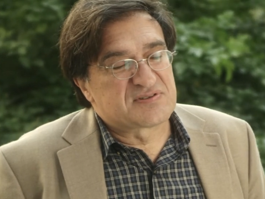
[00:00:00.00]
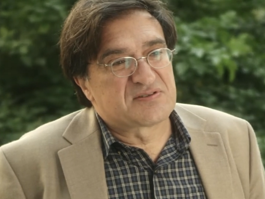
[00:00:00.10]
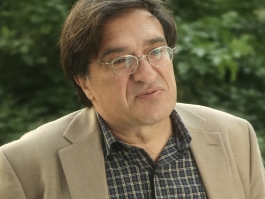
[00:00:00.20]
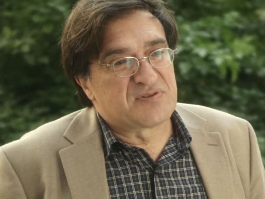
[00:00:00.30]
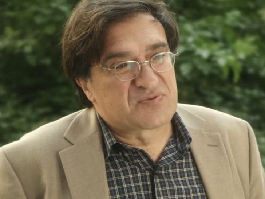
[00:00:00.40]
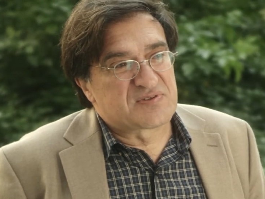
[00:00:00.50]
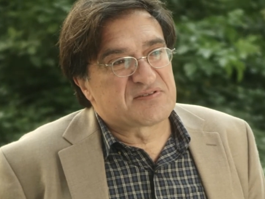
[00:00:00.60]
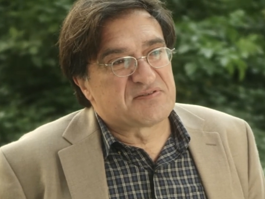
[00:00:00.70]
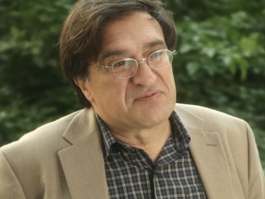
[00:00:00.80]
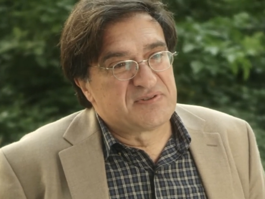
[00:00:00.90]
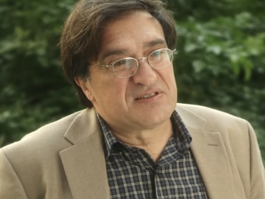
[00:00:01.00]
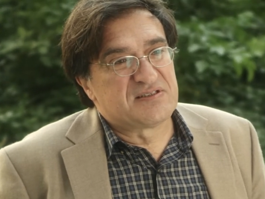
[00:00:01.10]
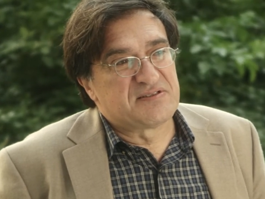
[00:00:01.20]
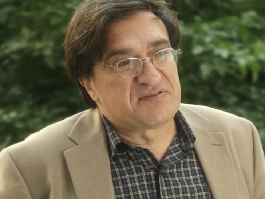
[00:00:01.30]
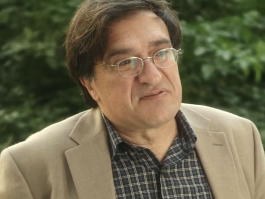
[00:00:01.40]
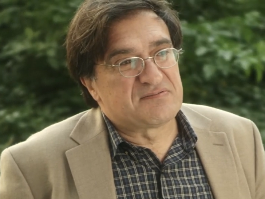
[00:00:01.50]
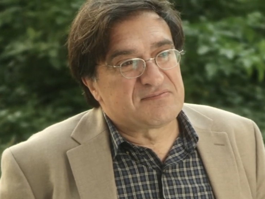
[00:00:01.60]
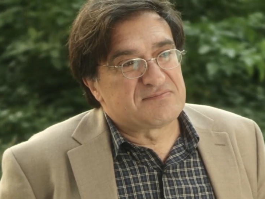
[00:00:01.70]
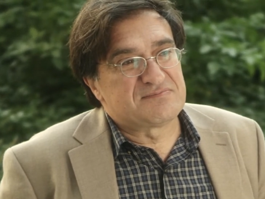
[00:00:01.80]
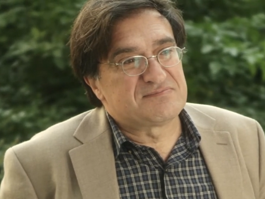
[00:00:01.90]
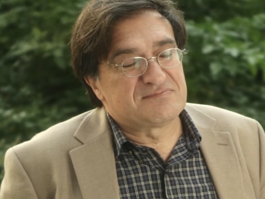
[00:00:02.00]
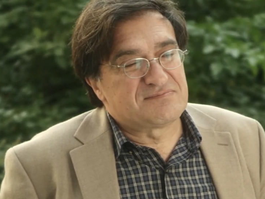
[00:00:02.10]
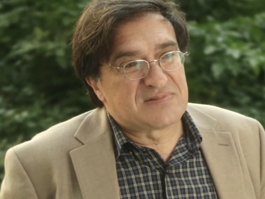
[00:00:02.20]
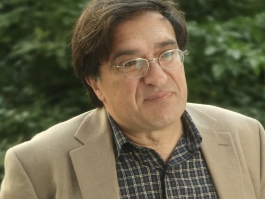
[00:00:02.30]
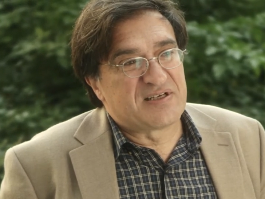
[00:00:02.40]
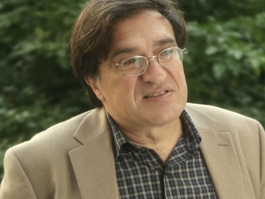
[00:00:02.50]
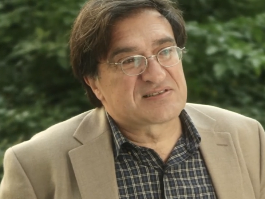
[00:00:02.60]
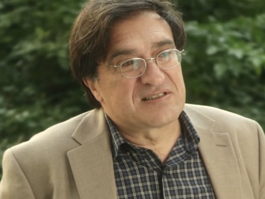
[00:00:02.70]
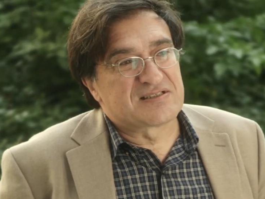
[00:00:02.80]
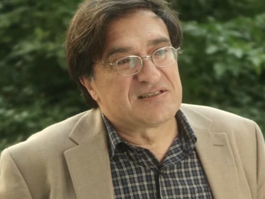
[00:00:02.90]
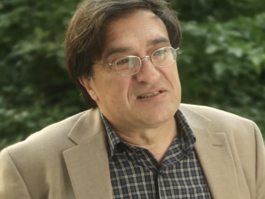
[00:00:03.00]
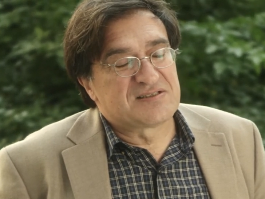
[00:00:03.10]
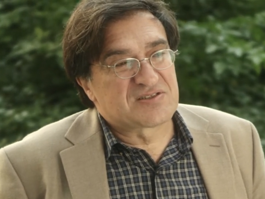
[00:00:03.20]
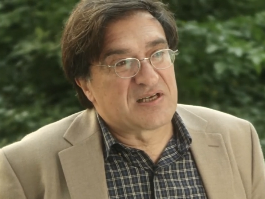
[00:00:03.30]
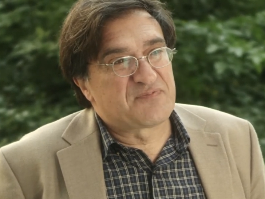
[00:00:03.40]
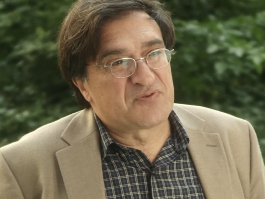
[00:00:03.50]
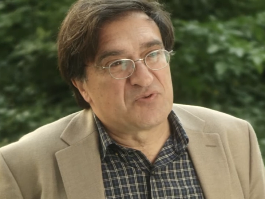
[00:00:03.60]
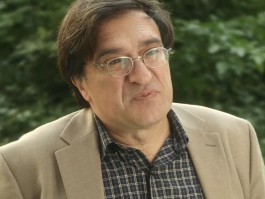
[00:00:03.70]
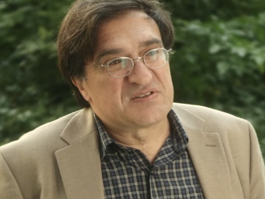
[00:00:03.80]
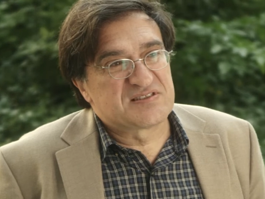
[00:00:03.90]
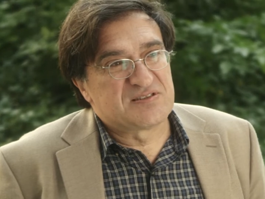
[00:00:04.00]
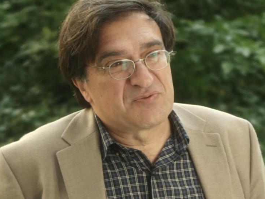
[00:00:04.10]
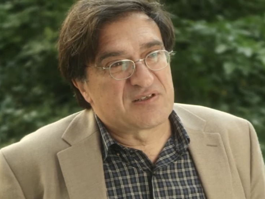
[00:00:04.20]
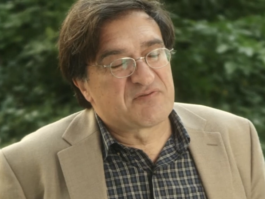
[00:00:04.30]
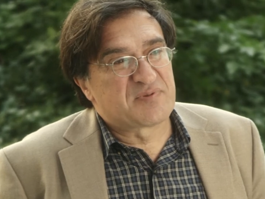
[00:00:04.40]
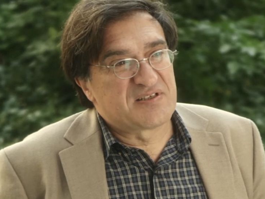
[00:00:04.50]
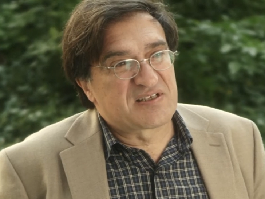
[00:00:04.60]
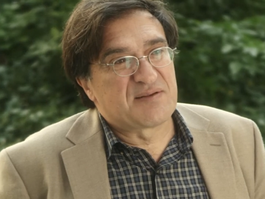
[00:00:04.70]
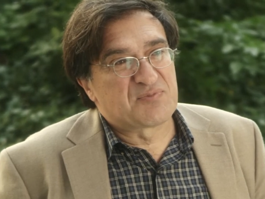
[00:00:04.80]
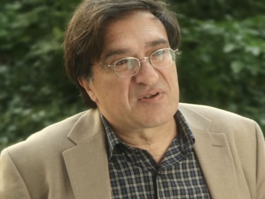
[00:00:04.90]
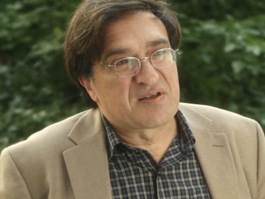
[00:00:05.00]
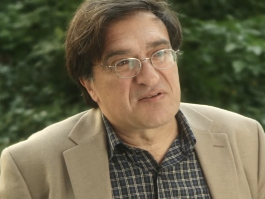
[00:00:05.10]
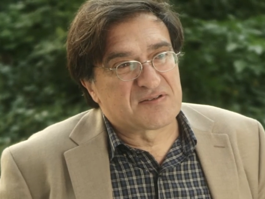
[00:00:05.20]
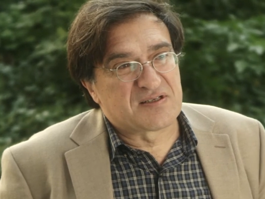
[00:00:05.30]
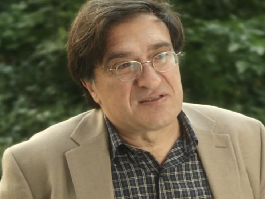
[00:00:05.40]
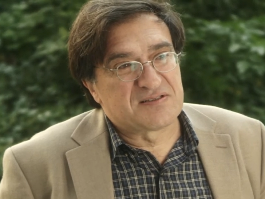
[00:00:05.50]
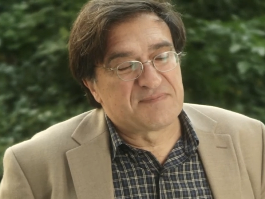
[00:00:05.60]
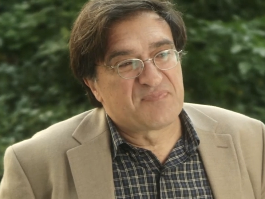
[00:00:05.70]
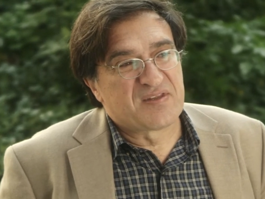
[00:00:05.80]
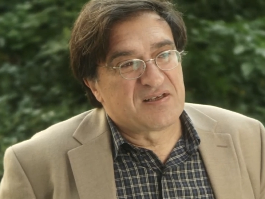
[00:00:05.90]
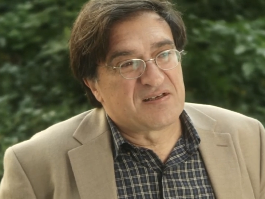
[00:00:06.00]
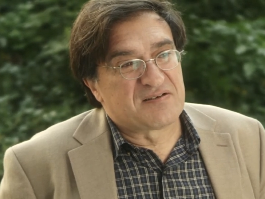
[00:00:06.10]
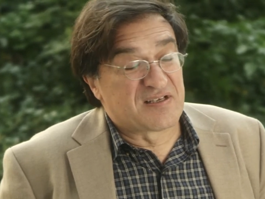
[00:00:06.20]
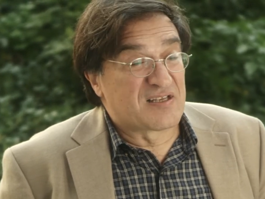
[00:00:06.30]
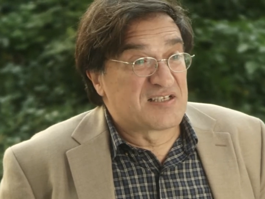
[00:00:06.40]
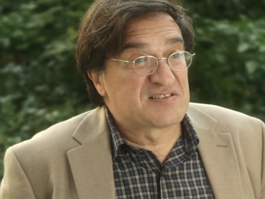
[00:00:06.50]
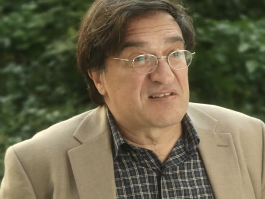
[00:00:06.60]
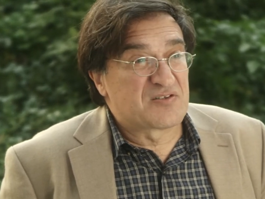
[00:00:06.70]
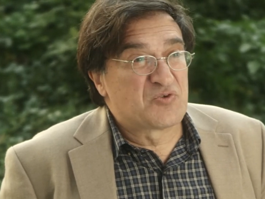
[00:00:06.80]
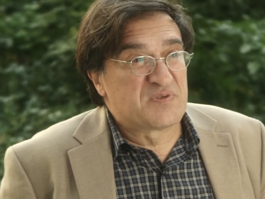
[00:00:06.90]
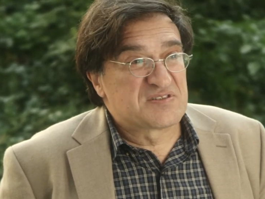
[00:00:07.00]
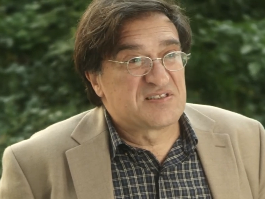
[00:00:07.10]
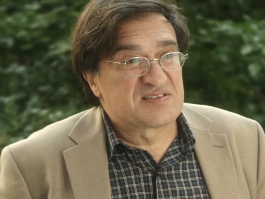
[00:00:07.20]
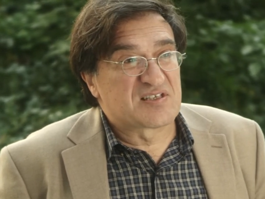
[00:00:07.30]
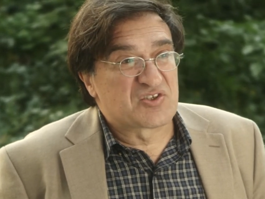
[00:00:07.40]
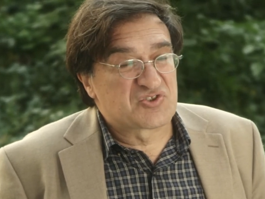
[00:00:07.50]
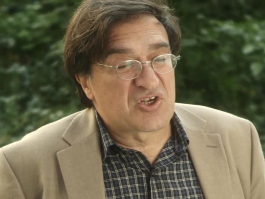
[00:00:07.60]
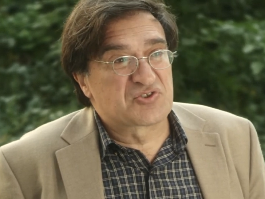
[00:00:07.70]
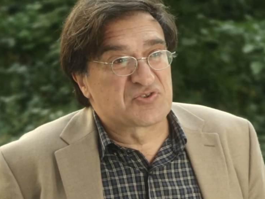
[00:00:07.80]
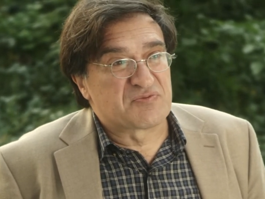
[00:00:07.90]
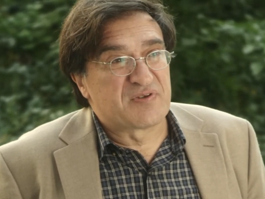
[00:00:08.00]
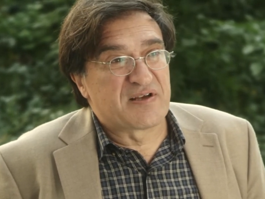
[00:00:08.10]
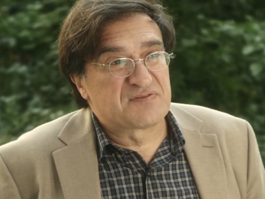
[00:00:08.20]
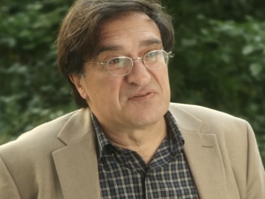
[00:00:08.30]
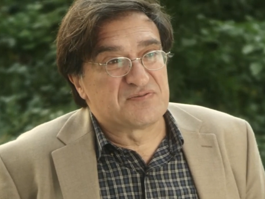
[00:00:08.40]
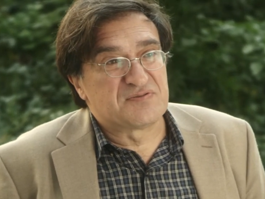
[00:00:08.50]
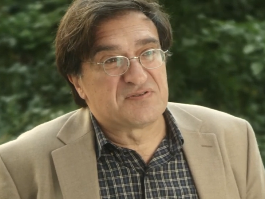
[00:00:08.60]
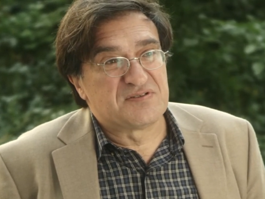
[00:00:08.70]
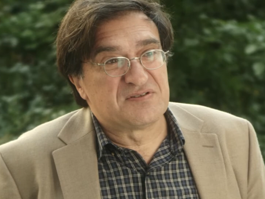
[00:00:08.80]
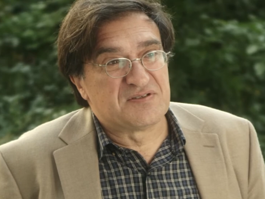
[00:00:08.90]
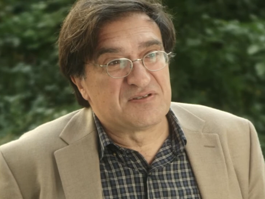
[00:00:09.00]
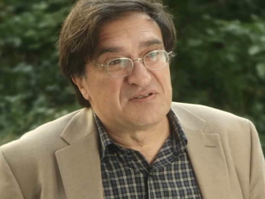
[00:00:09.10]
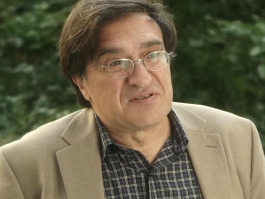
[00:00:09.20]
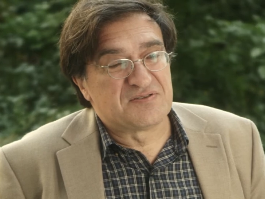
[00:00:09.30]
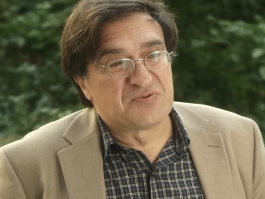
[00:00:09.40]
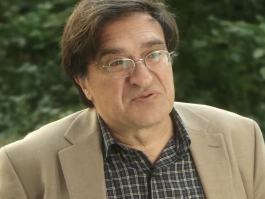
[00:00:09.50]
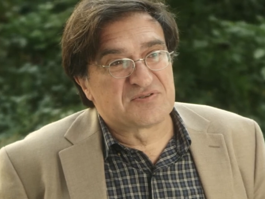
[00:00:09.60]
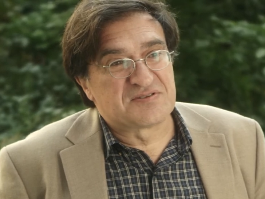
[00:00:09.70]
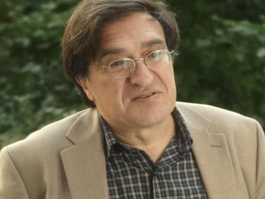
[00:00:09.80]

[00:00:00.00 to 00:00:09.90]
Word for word: It, it was a really amazing time for UBC where everybody came together uh, realizing that UBC is at a juncture, we have to do